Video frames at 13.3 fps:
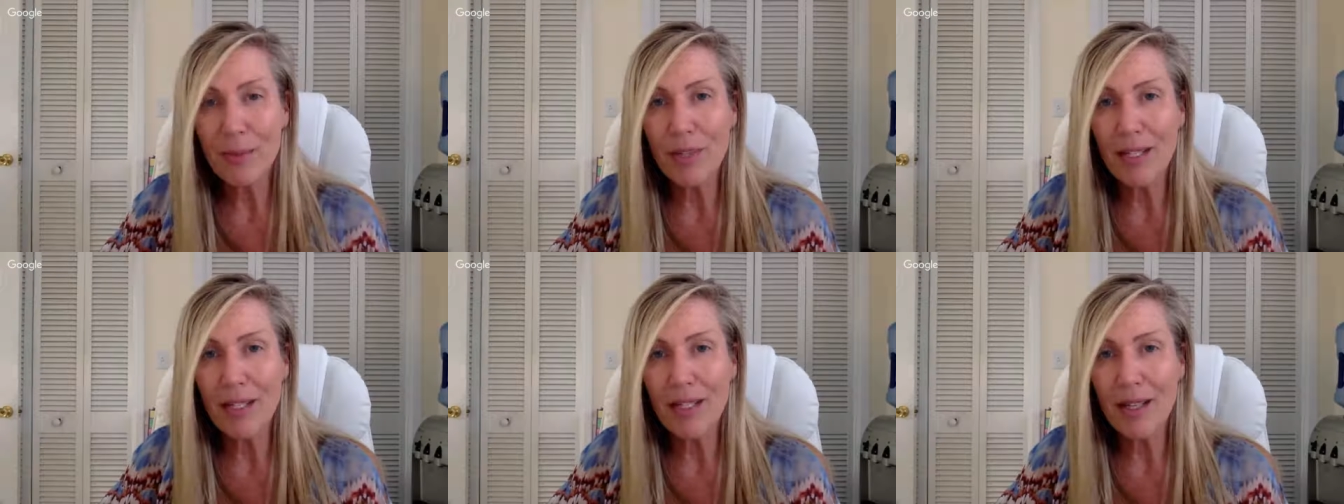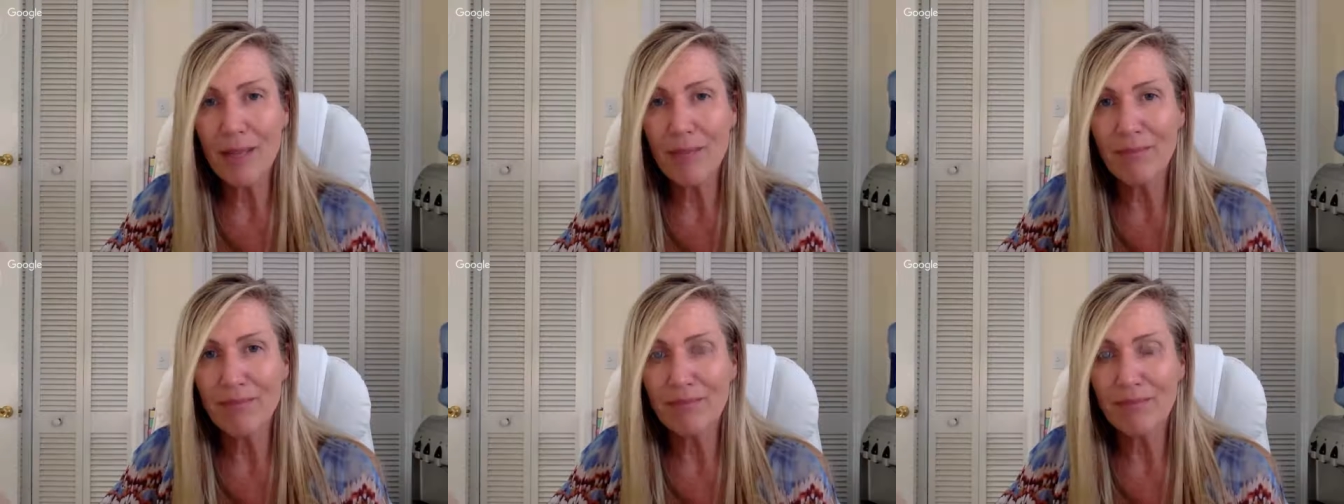pretty
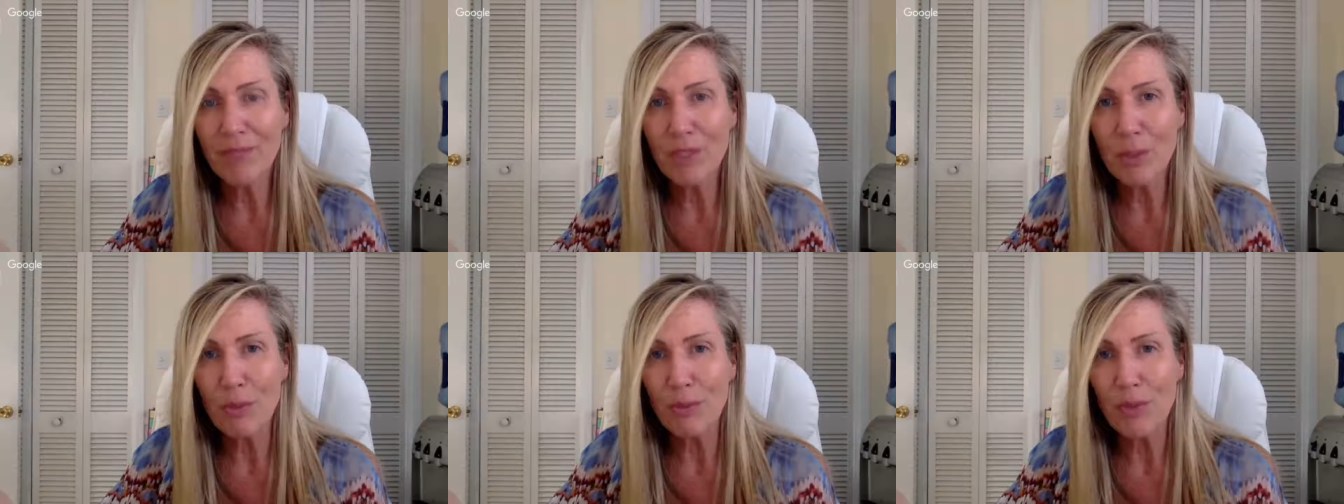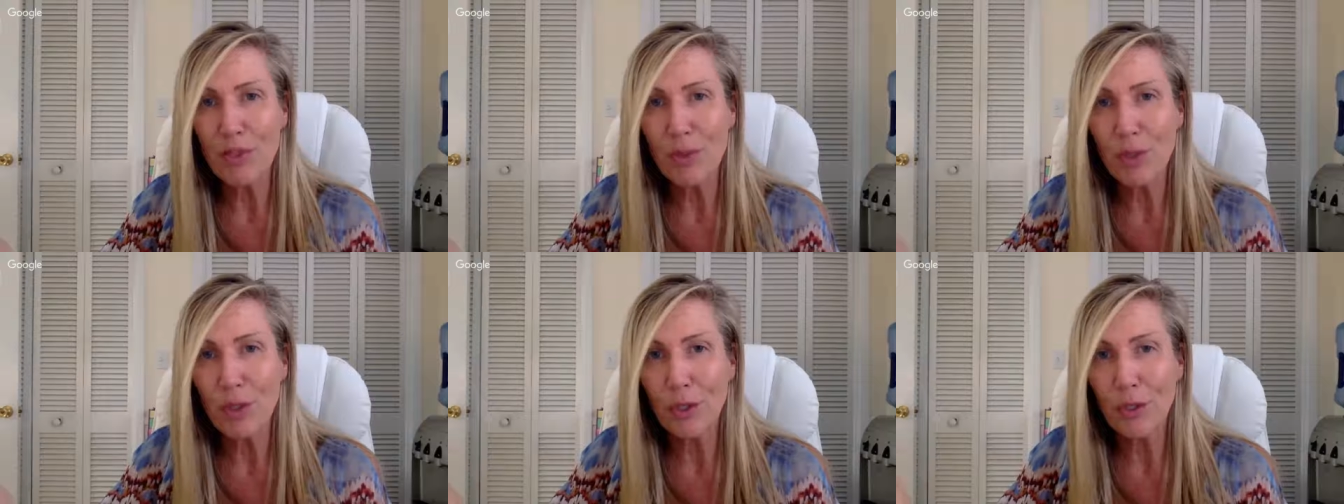
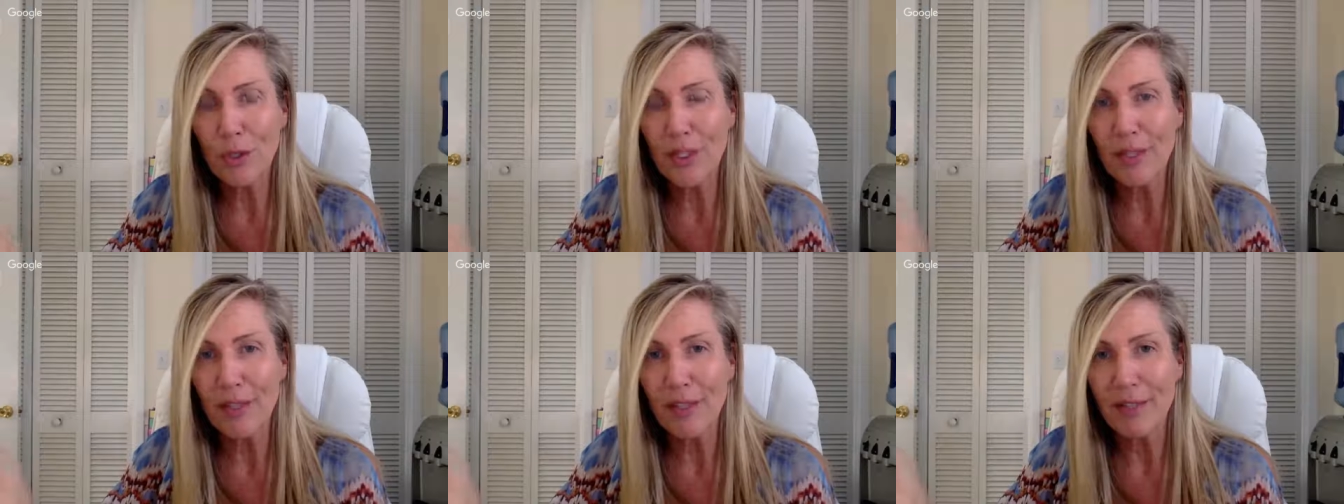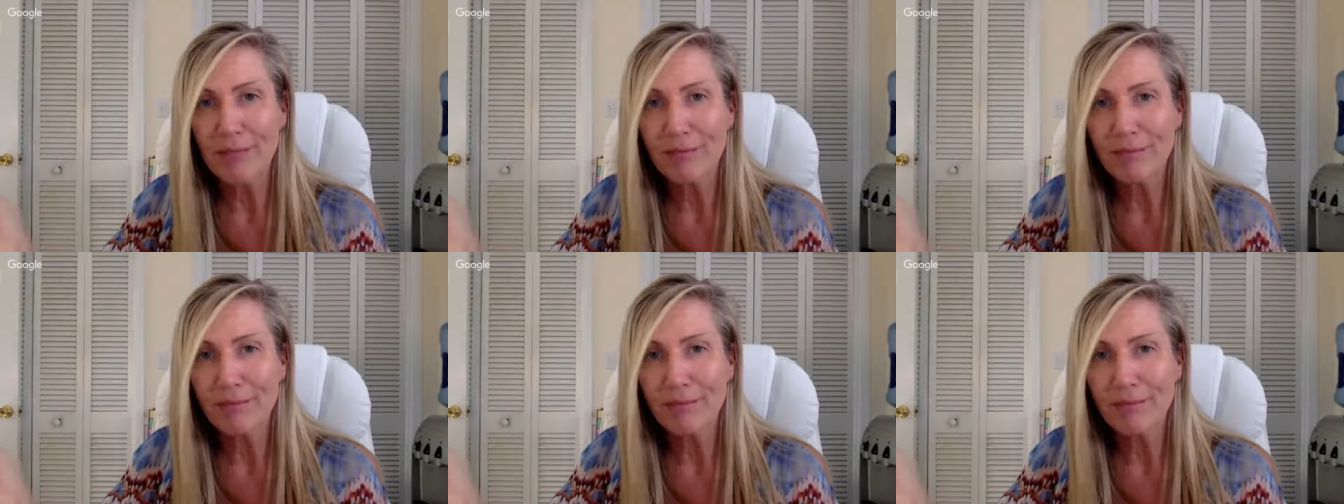superficial world we live in,